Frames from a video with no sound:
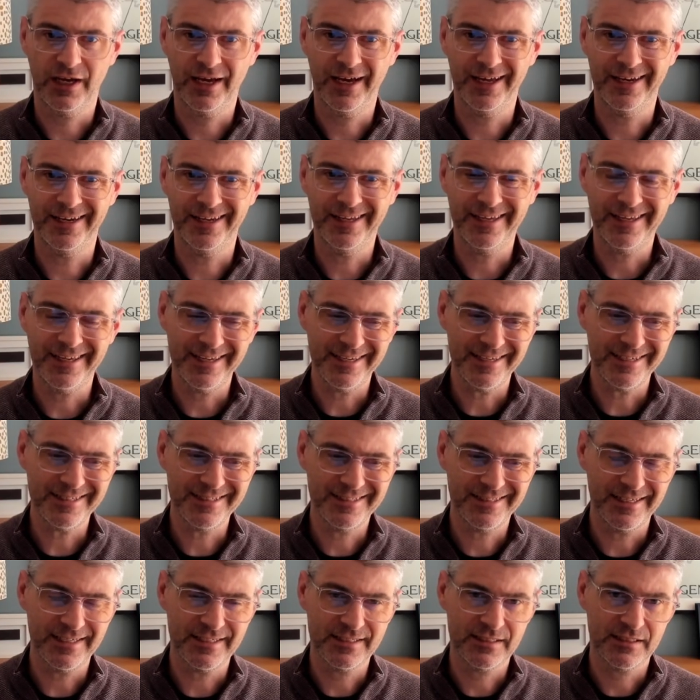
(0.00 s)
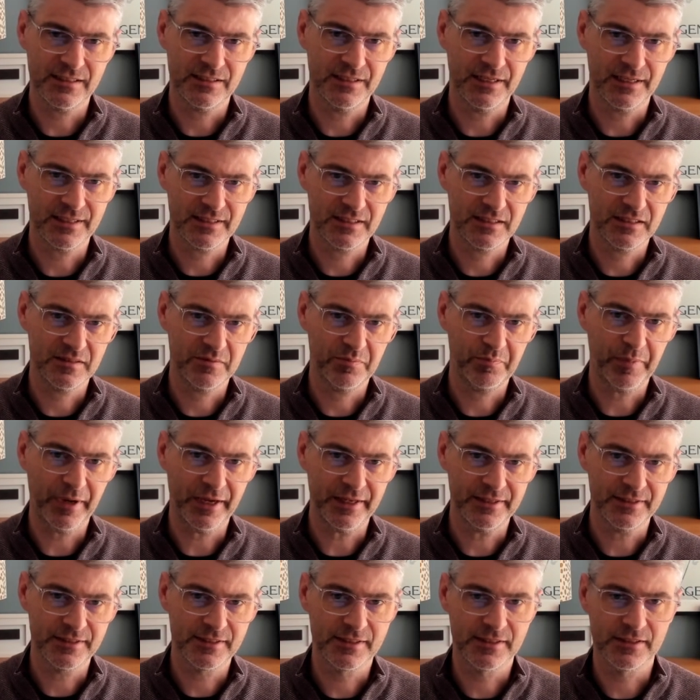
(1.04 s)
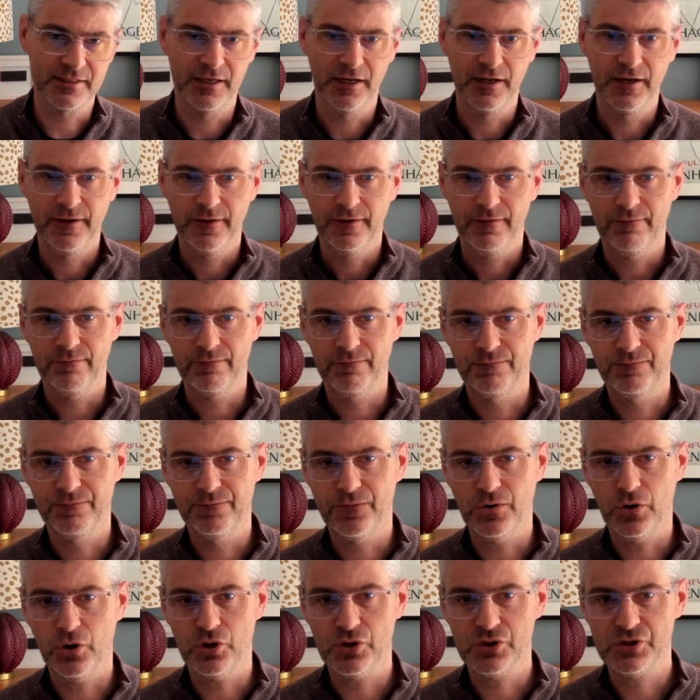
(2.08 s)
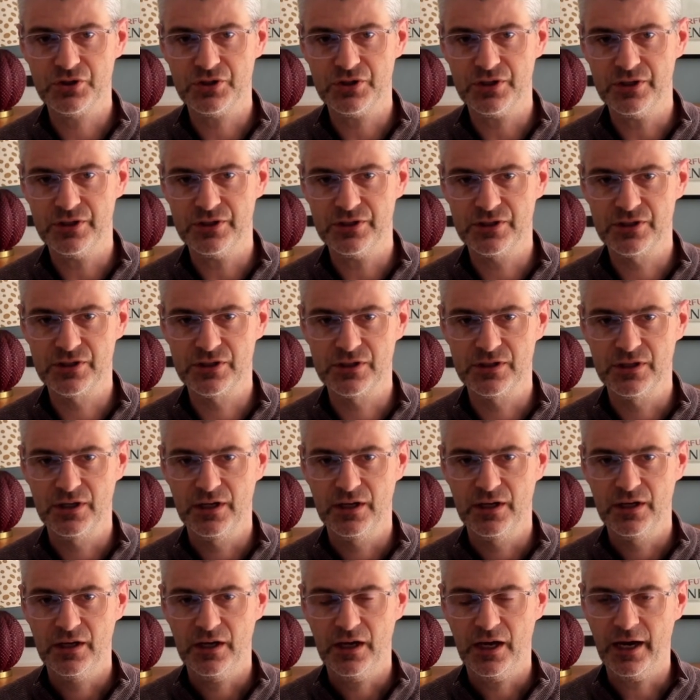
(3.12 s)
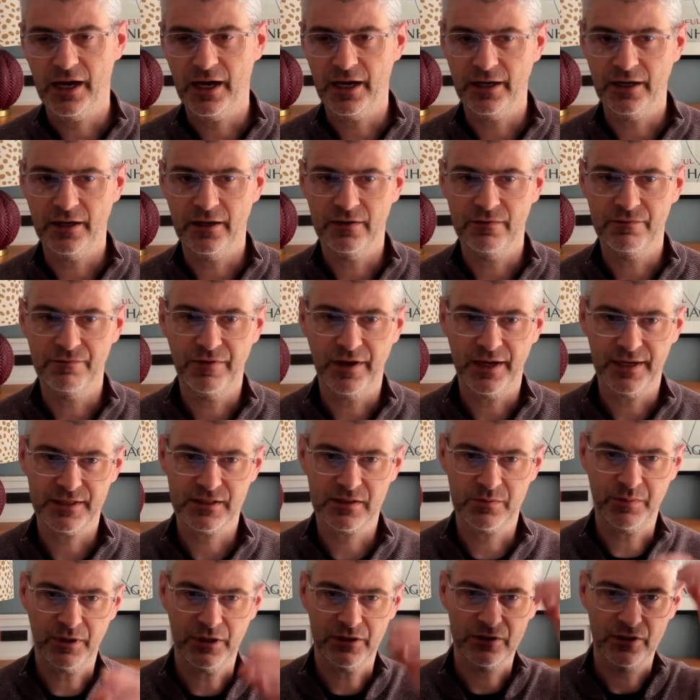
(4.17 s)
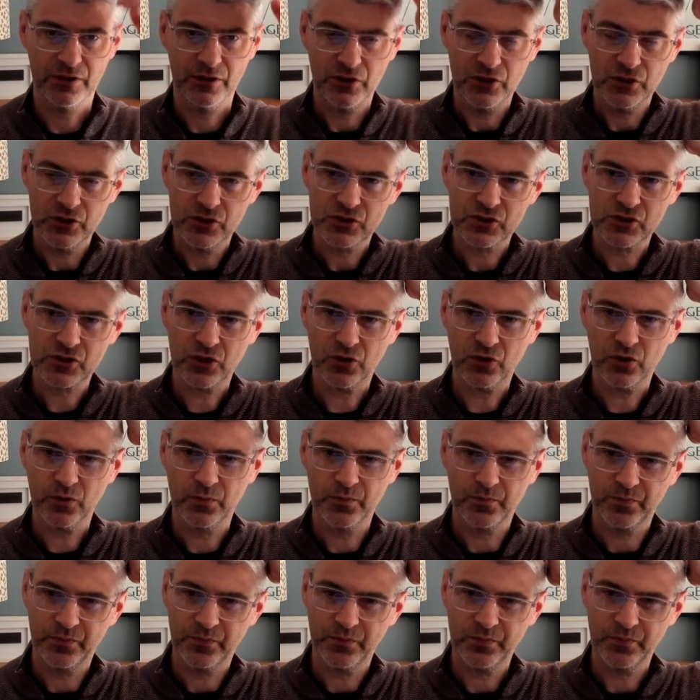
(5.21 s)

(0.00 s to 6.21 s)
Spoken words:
and is this an expense versus an investment. So